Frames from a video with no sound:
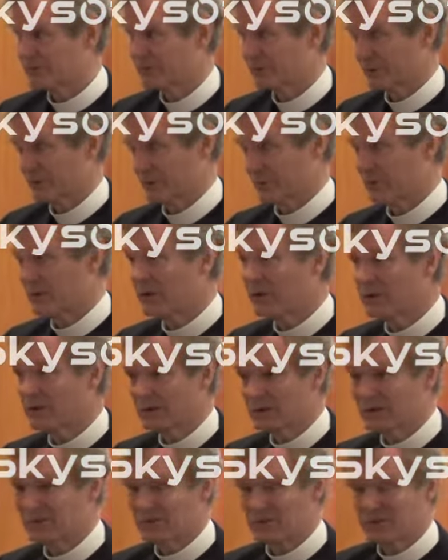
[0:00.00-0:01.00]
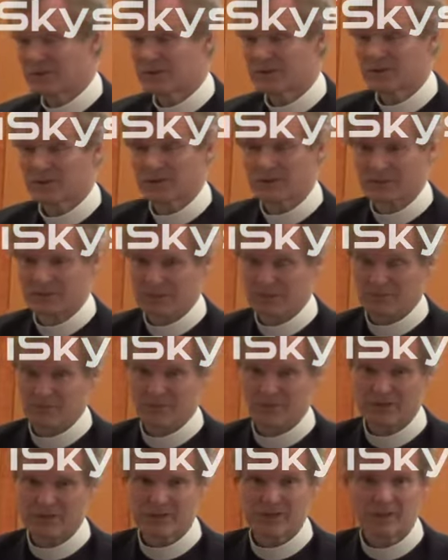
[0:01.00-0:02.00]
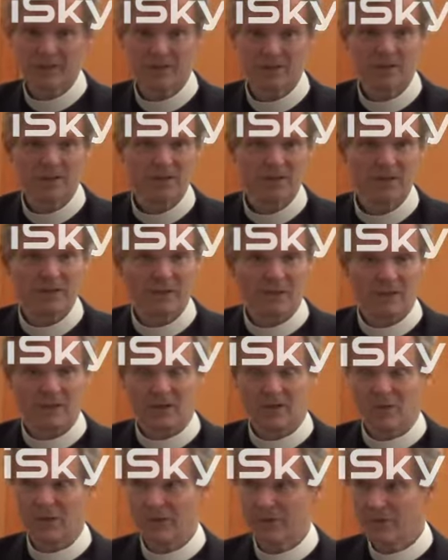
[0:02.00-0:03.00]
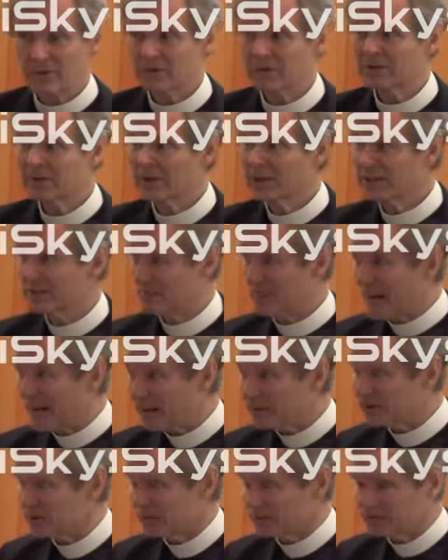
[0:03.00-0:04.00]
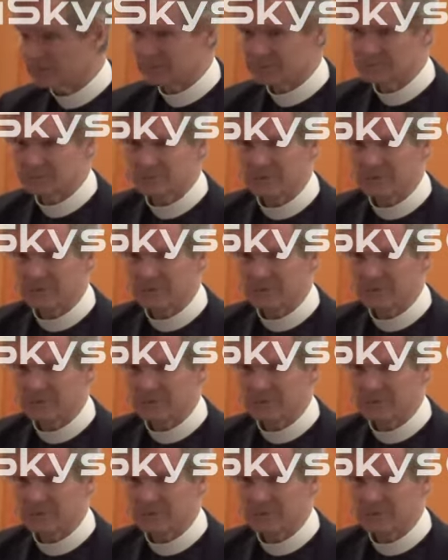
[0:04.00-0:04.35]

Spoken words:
So what are you going to do? Are you just going to keep trusting? Or are you going to take some action?